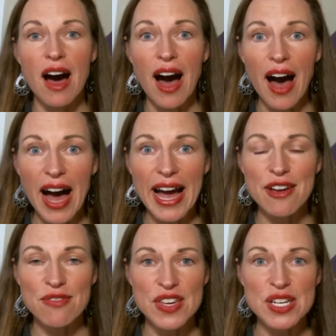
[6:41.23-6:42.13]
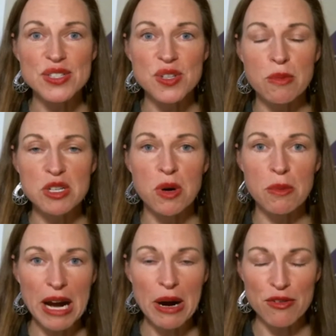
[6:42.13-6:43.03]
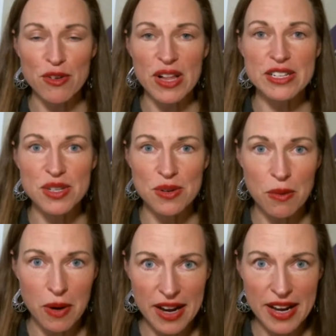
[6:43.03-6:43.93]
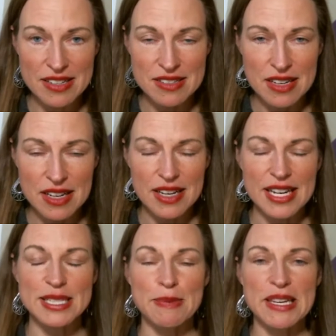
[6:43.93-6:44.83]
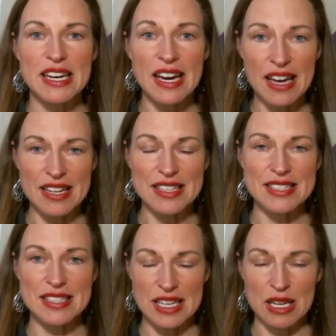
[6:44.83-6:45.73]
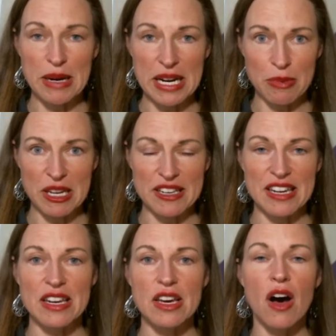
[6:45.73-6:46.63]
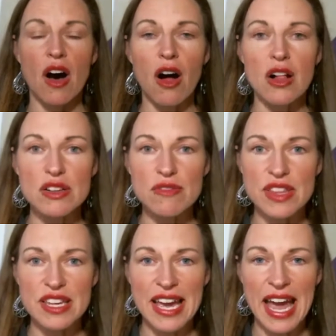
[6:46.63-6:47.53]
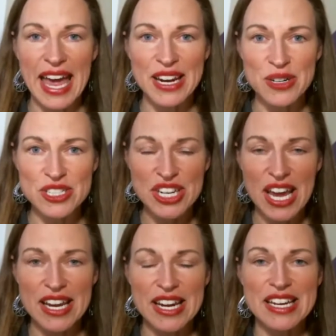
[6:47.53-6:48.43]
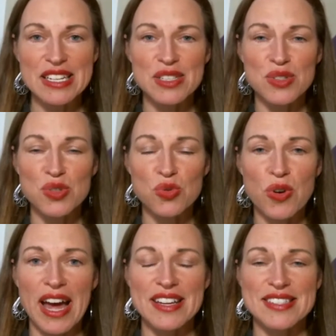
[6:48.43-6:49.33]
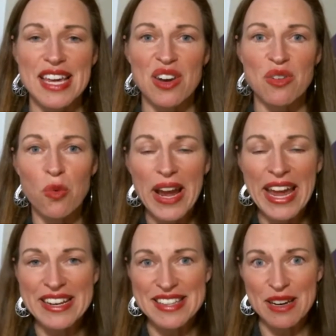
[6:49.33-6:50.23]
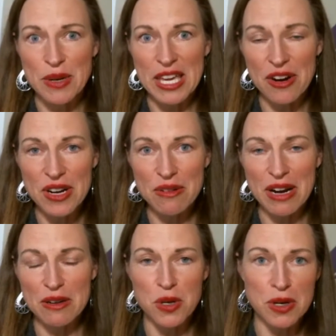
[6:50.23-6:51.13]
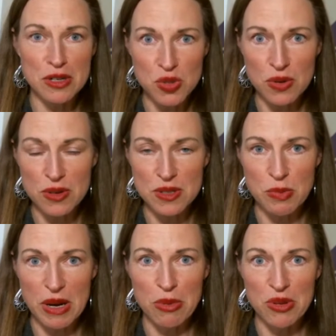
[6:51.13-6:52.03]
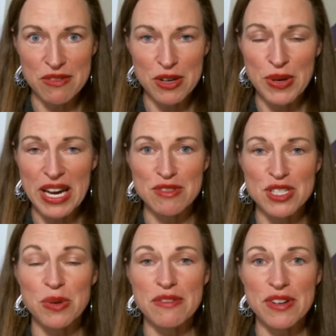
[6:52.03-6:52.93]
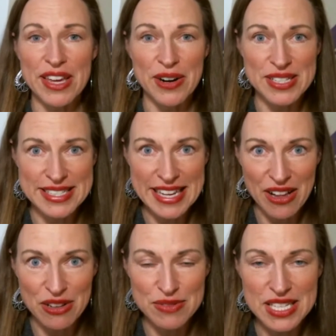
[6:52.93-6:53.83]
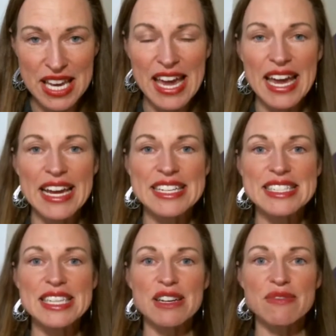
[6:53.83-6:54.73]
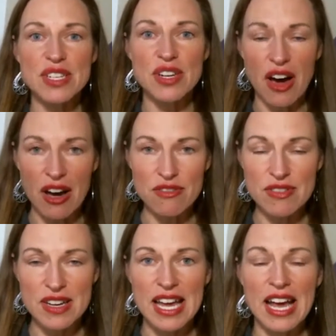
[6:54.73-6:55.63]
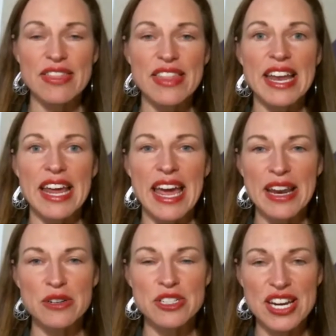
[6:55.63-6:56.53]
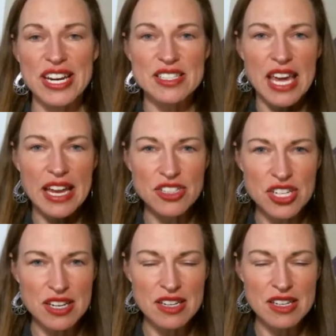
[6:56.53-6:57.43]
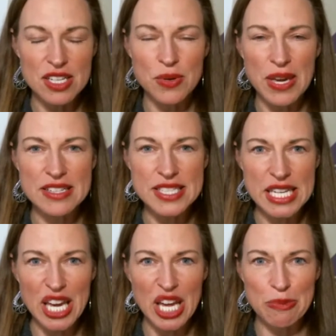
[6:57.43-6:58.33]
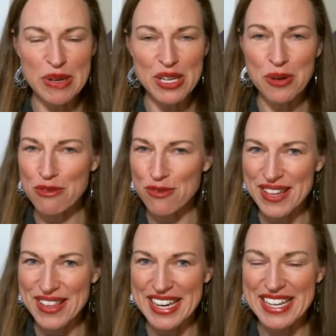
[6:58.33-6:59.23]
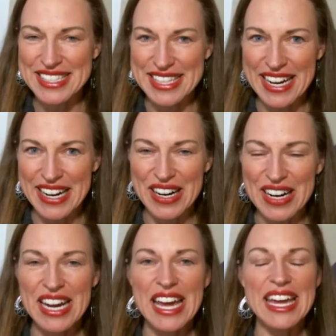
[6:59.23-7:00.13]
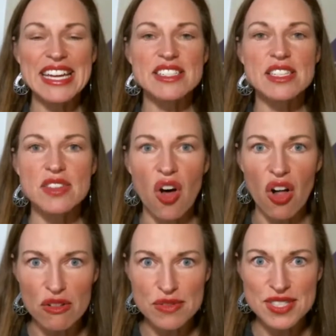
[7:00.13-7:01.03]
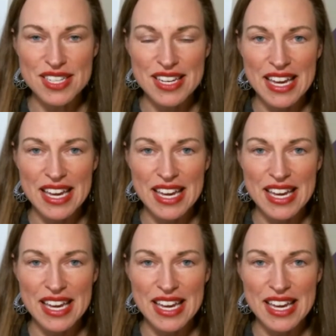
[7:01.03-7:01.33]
I feel so much more powerful. And do you know why? It's because, in my opinion, all of the energetic stress and weight that we carry around on our shoulders by believing we have to do everything ourselves is lifted off. That energetic tension, you can't see it, but you can feel it. It's there. It dissolves.